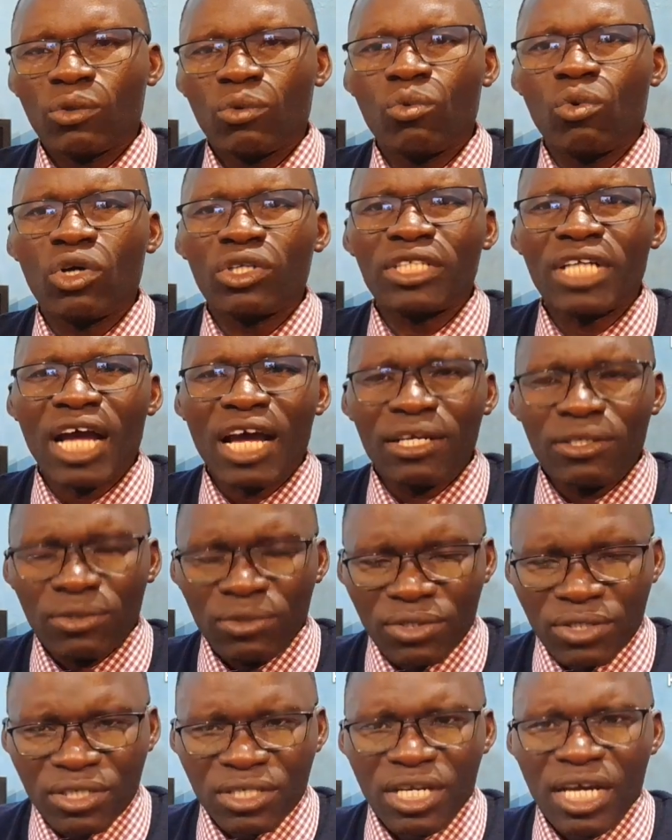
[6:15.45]
What are
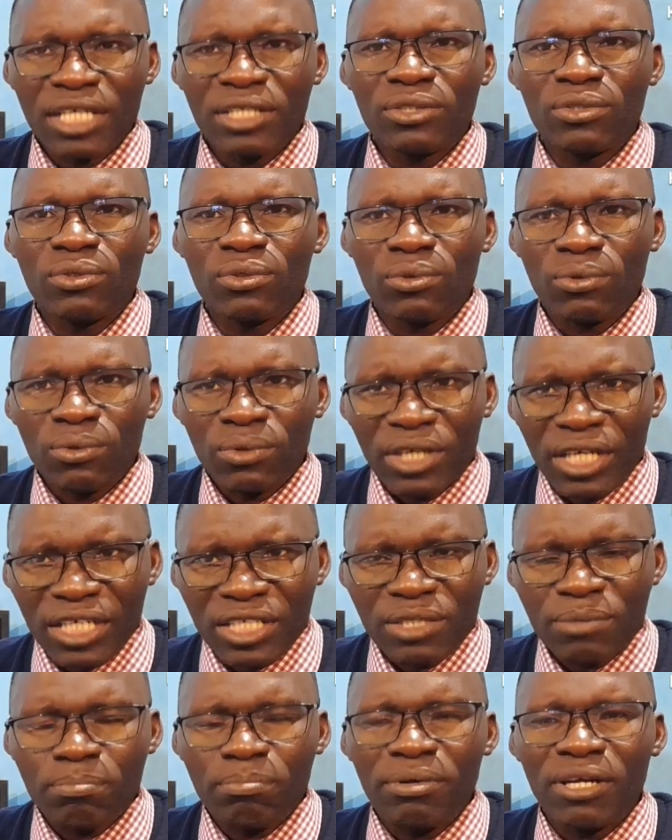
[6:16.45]
you trying to
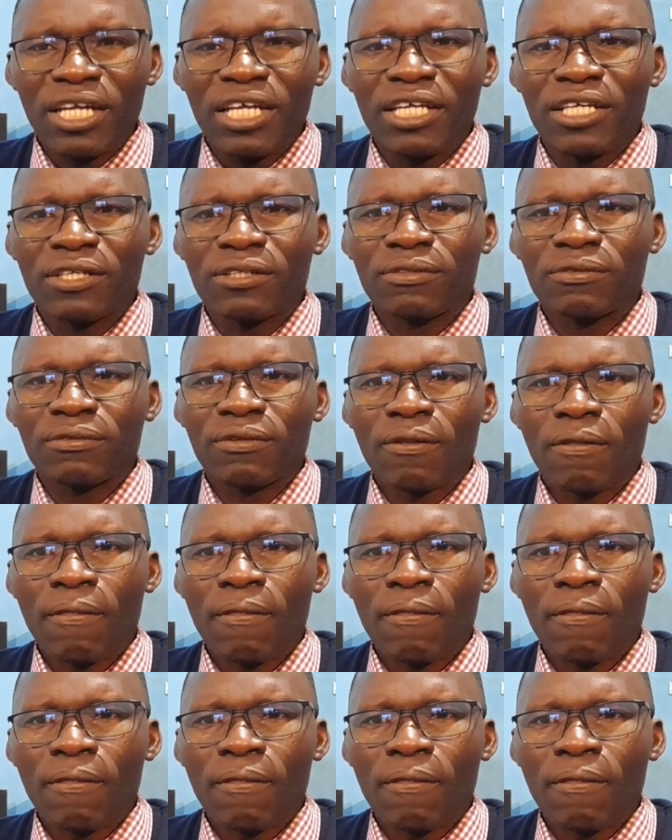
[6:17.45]
explain?